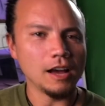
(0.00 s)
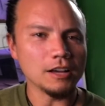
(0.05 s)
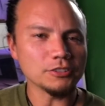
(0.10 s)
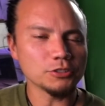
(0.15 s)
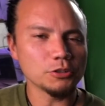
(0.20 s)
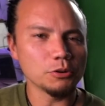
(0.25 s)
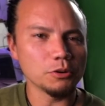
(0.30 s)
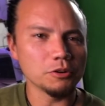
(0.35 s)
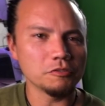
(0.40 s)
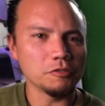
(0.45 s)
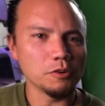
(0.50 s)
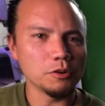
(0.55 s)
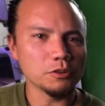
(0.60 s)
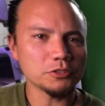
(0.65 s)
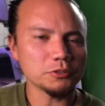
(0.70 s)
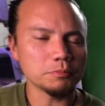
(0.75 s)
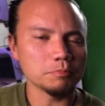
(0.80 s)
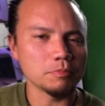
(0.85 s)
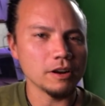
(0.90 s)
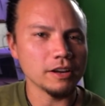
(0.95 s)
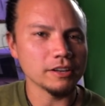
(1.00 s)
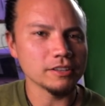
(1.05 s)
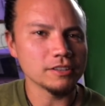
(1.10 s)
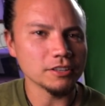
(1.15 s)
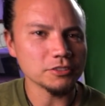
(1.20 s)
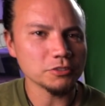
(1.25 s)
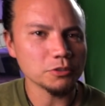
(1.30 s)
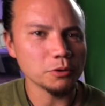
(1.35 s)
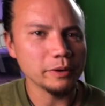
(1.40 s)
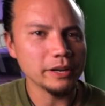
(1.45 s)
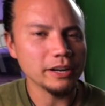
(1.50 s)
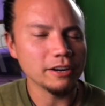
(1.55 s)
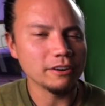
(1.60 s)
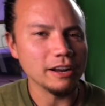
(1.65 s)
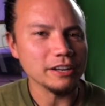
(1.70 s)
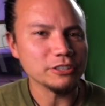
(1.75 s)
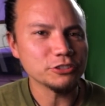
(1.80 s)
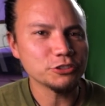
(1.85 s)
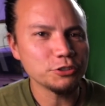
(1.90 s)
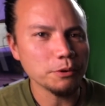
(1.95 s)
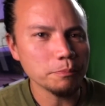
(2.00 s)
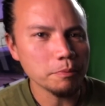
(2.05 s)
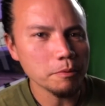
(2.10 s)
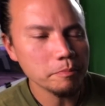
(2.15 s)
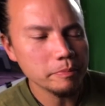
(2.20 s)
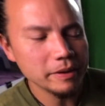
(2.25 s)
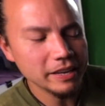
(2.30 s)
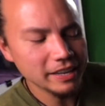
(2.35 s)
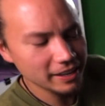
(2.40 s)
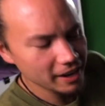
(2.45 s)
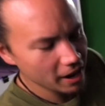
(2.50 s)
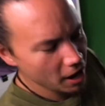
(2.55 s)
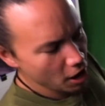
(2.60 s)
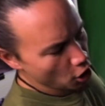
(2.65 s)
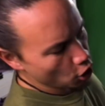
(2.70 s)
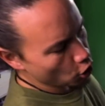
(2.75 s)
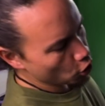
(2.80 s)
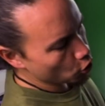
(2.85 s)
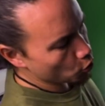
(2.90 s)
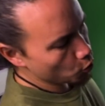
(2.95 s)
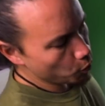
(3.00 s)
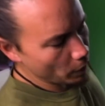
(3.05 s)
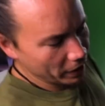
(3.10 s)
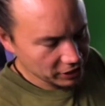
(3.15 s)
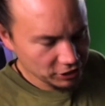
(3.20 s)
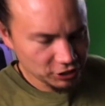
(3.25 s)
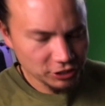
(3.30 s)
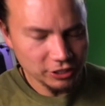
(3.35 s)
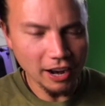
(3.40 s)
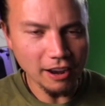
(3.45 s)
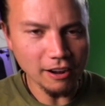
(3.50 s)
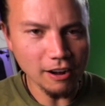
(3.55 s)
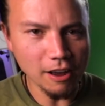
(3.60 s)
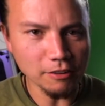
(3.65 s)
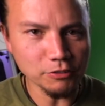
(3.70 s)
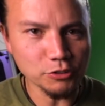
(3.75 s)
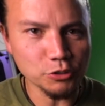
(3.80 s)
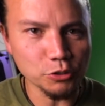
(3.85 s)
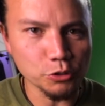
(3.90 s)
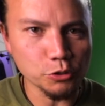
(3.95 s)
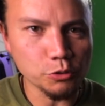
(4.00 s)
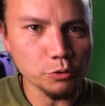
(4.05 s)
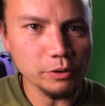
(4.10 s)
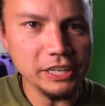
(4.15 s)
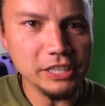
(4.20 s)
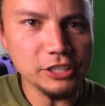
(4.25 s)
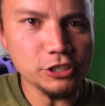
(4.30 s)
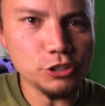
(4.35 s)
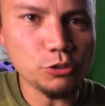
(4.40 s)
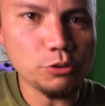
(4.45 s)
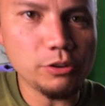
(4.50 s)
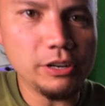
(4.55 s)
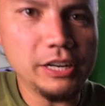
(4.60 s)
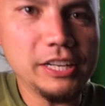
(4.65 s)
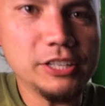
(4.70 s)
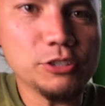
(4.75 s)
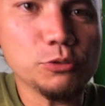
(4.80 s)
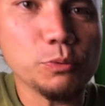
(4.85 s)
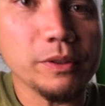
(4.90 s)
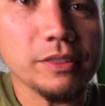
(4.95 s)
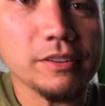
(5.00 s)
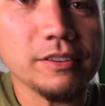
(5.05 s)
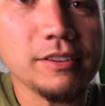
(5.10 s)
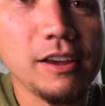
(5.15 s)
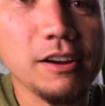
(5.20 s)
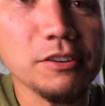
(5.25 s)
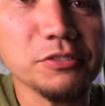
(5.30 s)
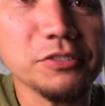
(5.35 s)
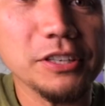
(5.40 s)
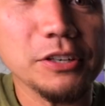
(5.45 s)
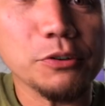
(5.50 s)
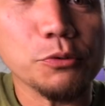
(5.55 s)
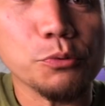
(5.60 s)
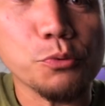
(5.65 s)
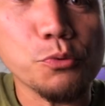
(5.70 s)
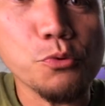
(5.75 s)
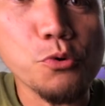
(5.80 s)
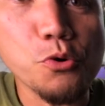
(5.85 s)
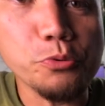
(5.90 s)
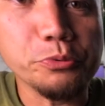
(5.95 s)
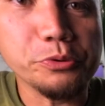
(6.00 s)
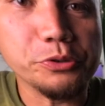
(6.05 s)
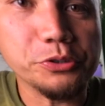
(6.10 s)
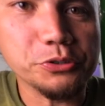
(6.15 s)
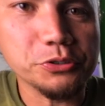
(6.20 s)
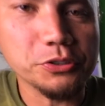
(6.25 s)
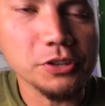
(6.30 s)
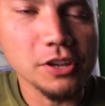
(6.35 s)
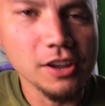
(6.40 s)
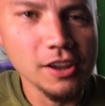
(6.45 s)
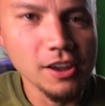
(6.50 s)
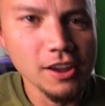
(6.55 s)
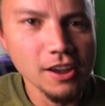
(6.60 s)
How's it going, folks? Brian Cusco here at Triple B. Quick shout out to Green Trees with Celtic Roots.